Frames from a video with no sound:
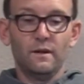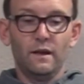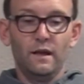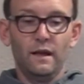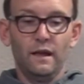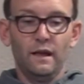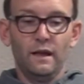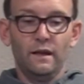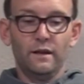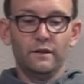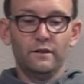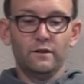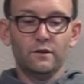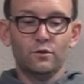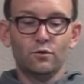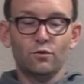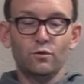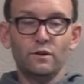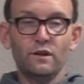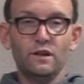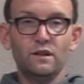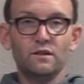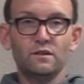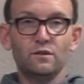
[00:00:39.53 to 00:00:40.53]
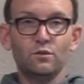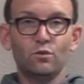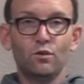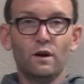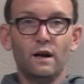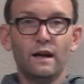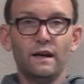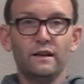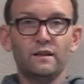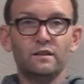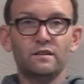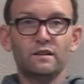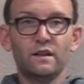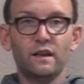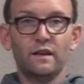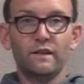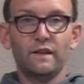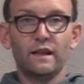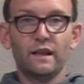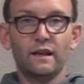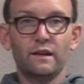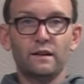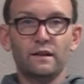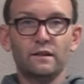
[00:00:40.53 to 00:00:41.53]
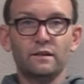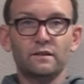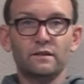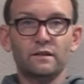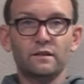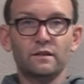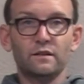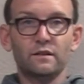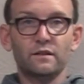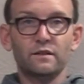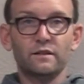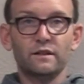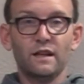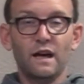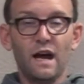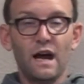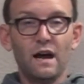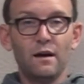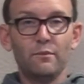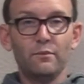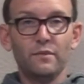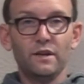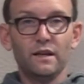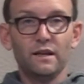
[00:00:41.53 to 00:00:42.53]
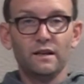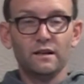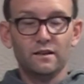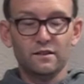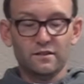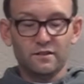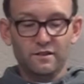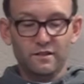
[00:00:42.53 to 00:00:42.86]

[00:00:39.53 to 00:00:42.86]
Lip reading: And the reason why I say that is not because